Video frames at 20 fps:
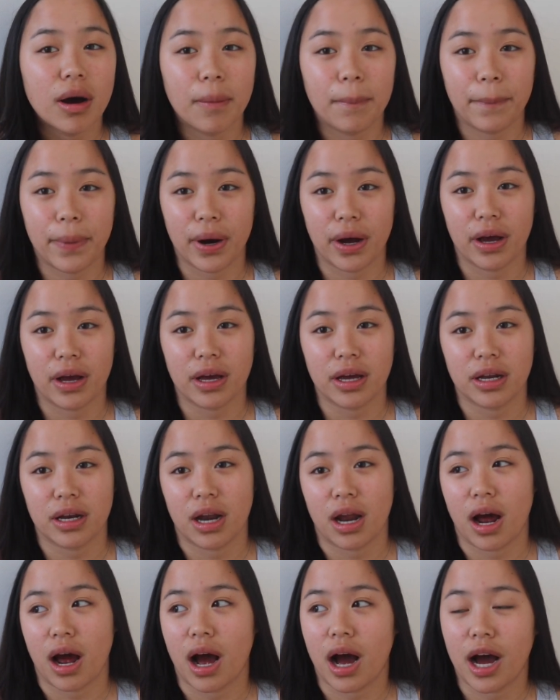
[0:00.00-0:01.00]
but
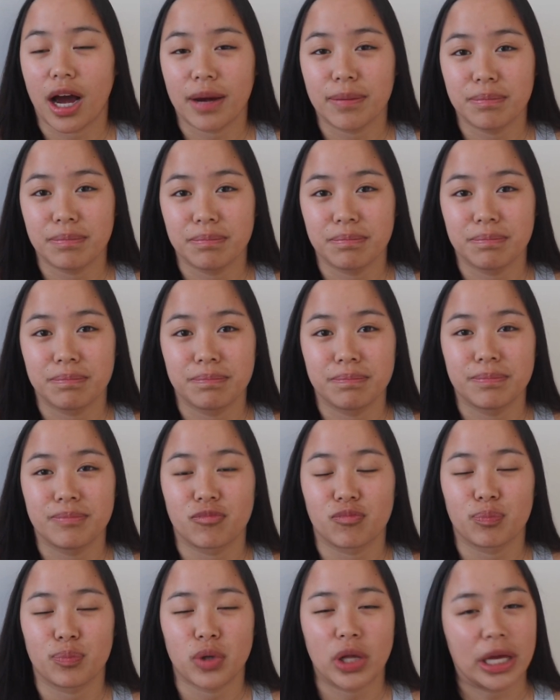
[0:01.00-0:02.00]

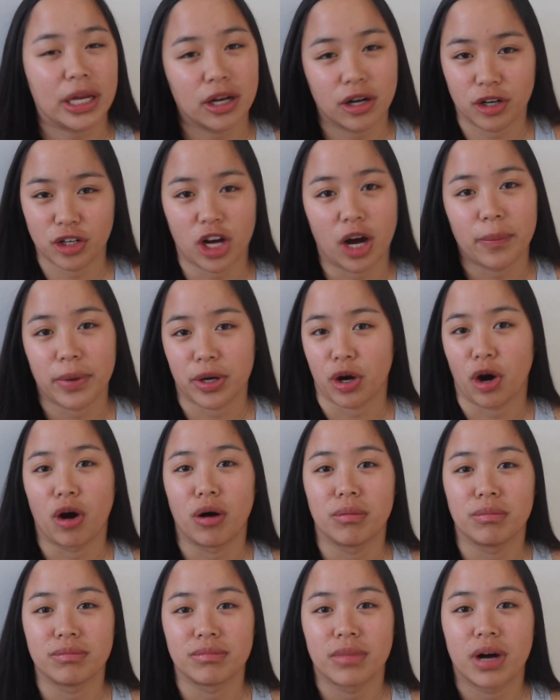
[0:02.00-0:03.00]
I'm planning on coming
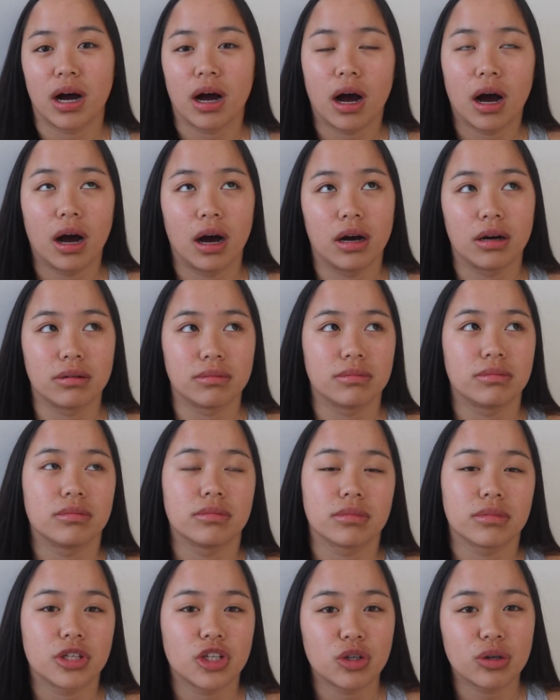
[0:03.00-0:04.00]
home.
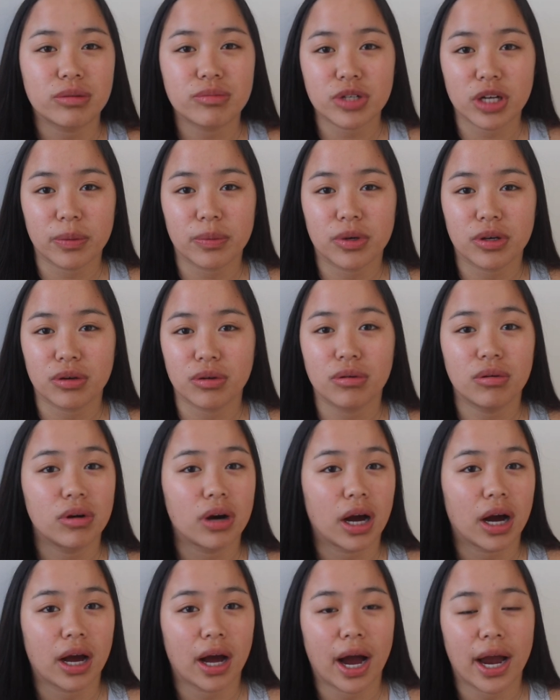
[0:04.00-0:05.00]

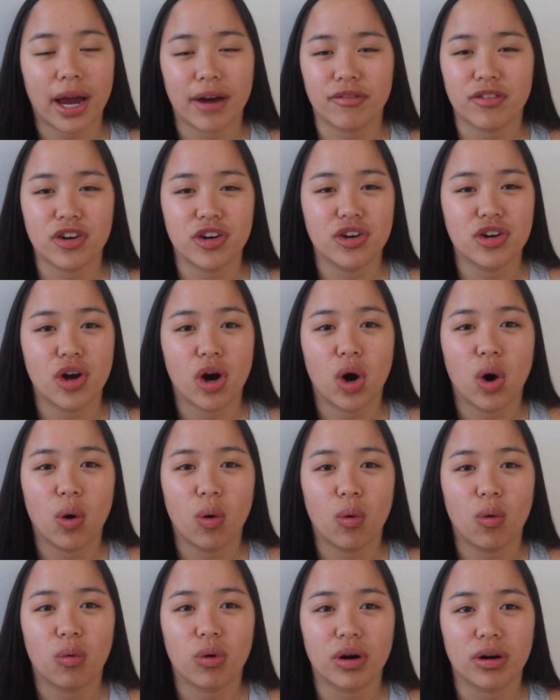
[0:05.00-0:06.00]
UMW, I have
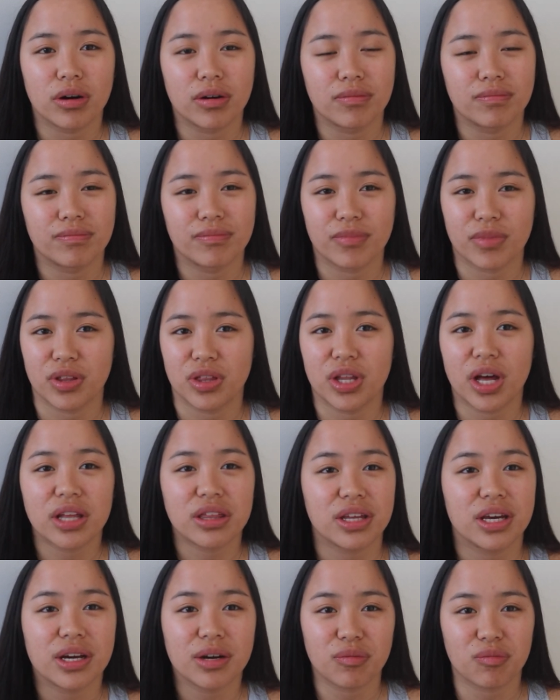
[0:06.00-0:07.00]

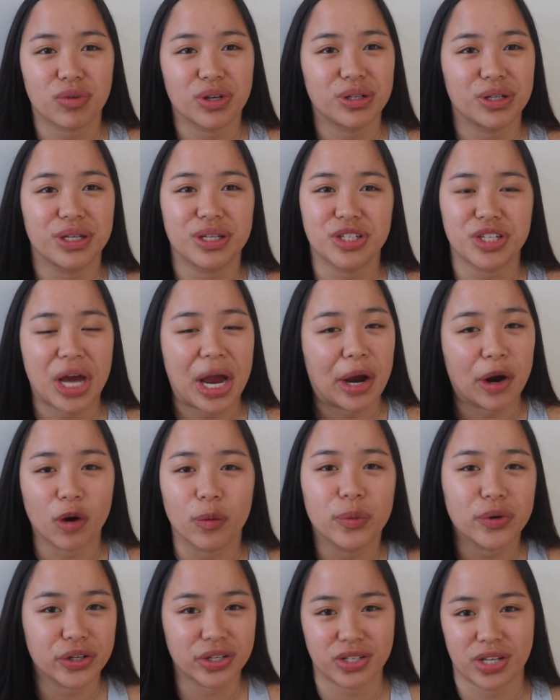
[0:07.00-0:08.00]
nothing really
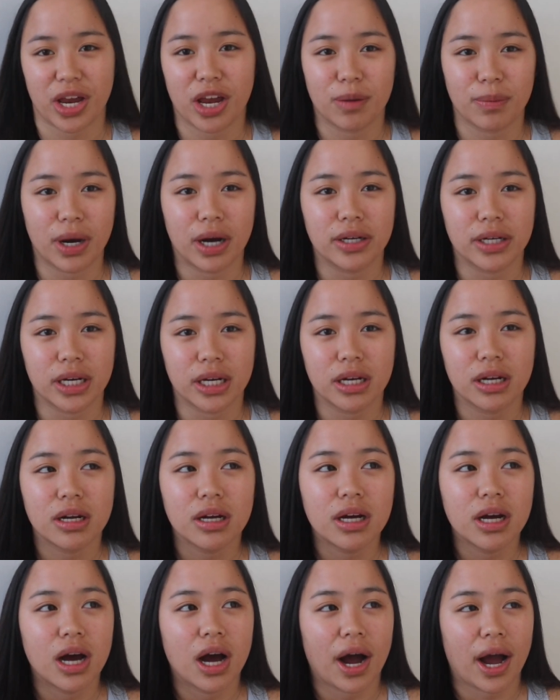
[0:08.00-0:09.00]
terrible to say about it.
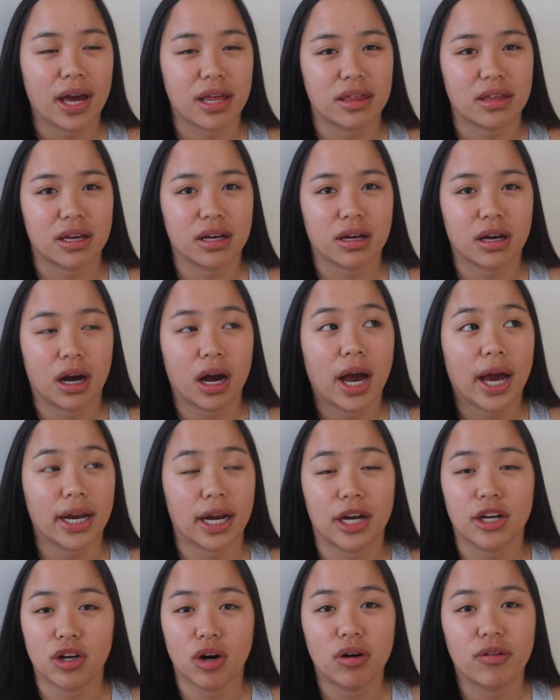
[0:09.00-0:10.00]
I think, and
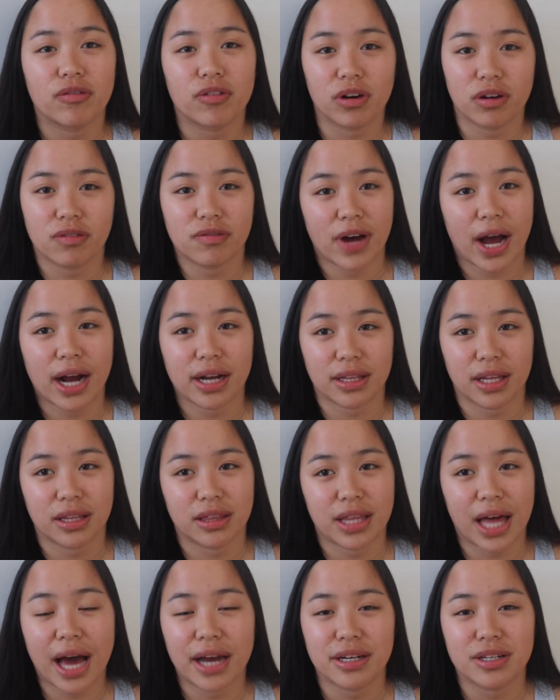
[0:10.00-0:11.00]
I know for a fact,
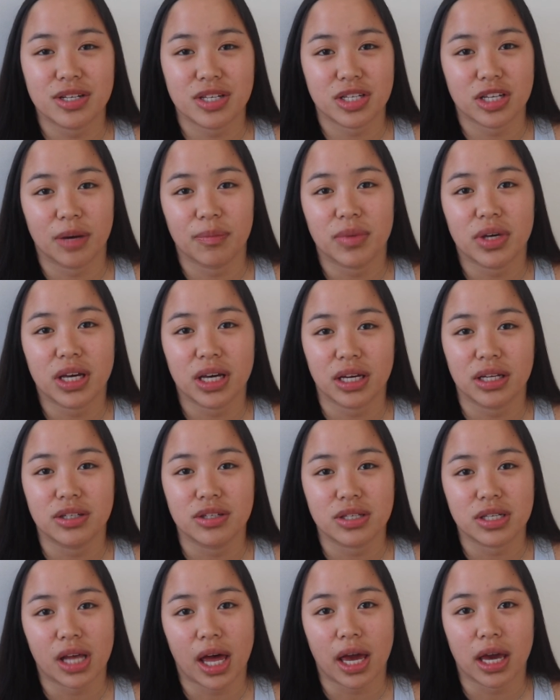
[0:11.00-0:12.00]
that that is some
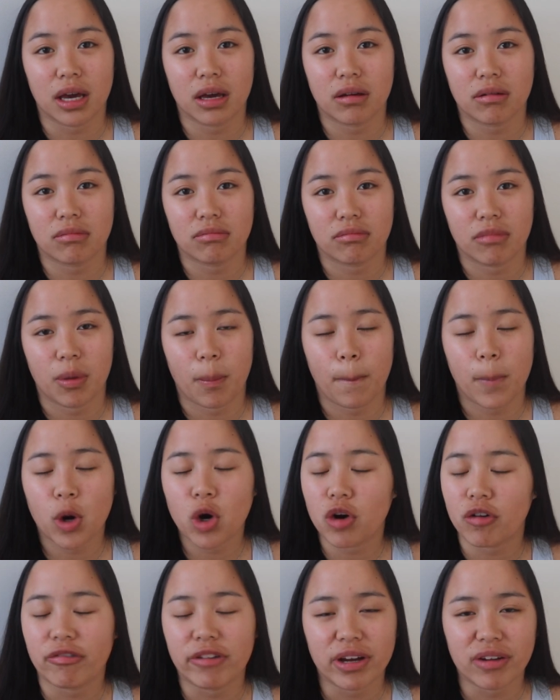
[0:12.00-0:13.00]
kid's, like,
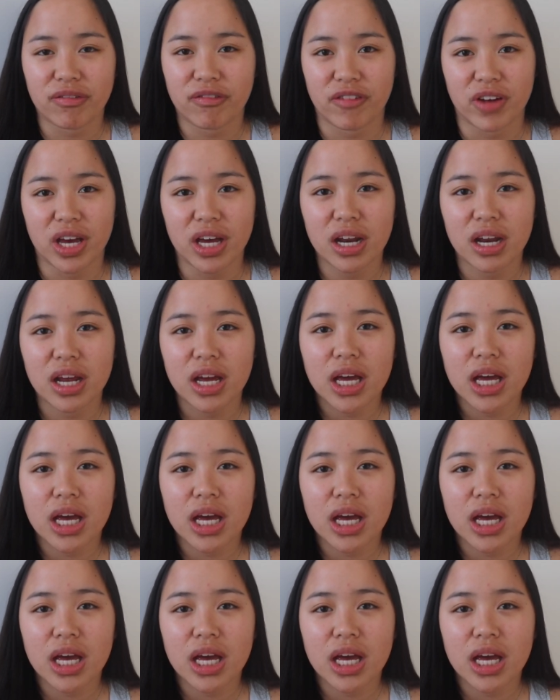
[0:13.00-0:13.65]
perfect fit.